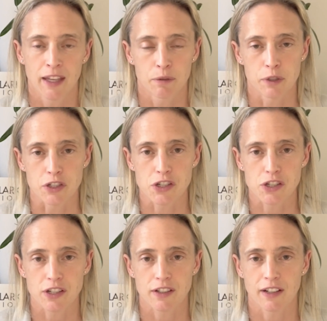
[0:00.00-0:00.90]

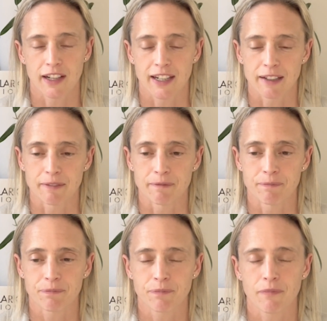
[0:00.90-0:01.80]
which
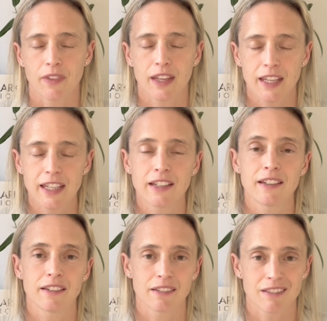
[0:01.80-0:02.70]

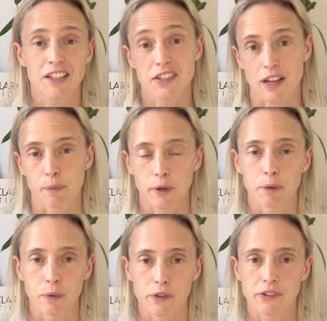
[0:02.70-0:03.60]
in
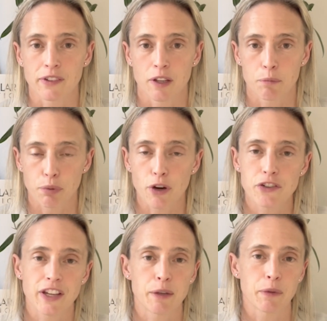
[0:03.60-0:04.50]
summary was
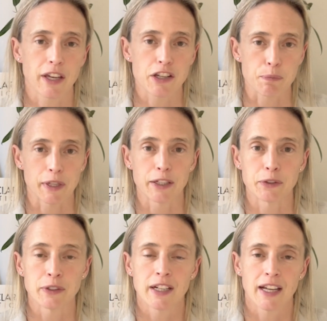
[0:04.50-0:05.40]
protein with each
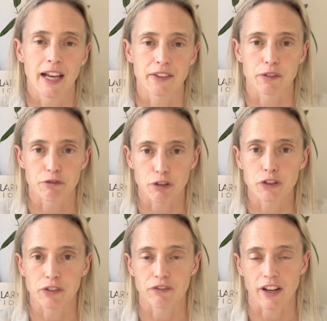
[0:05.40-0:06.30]
meal and some
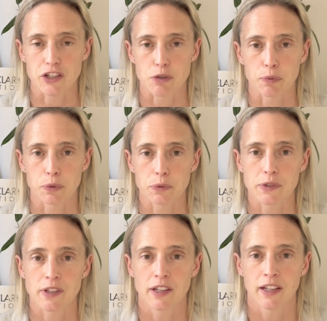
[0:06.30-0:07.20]
fruits and
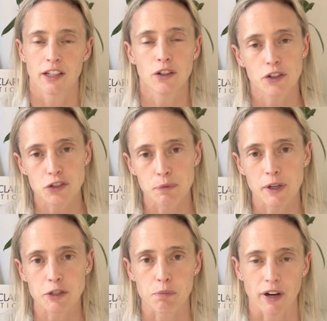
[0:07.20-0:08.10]
vegetables. Not too
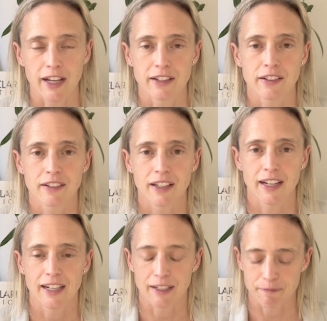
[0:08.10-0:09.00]
much bread,
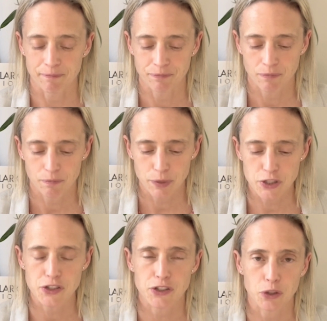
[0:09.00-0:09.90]
but
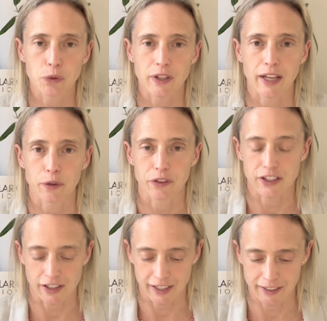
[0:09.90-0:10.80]
just a good, healthy
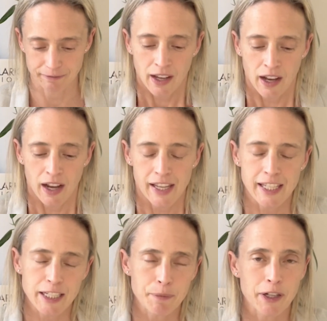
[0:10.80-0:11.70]
diet.
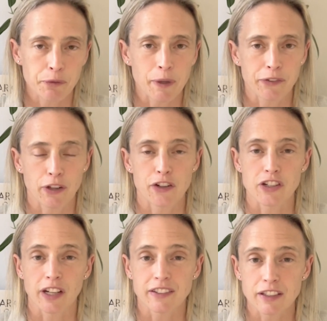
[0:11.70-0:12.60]
In amongst my
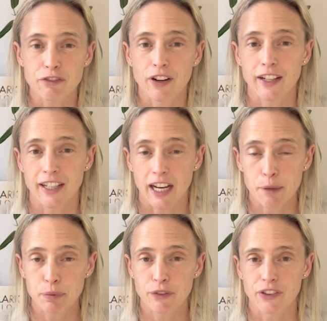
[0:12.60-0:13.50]
searching, I did find a
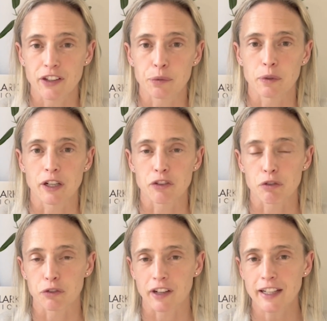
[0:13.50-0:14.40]
couple of things were
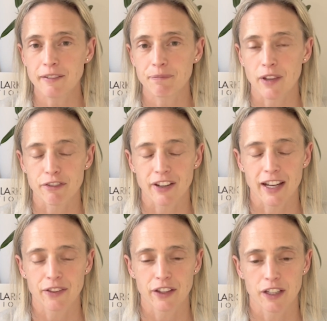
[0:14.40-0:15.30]
interesting. I
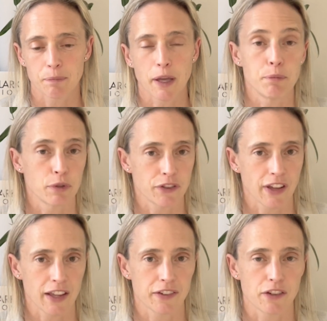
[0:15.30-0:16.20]
found that people with
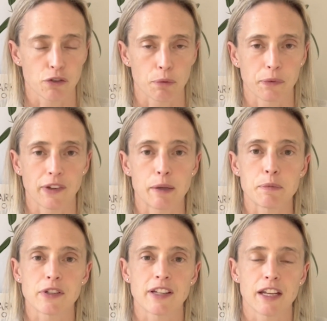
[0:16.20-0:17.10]
Down syndrome
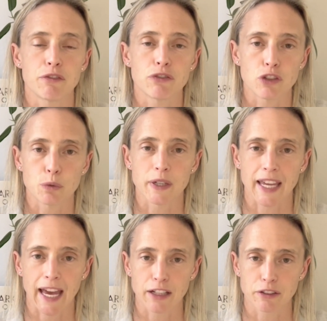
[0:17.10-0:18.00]
seem to need fewer
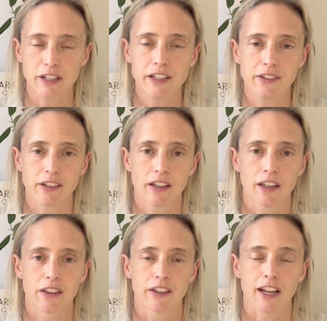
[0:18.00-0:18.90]
calories
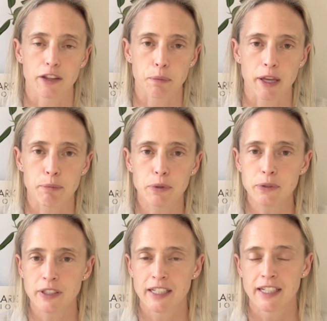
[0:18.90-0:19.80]
than other people.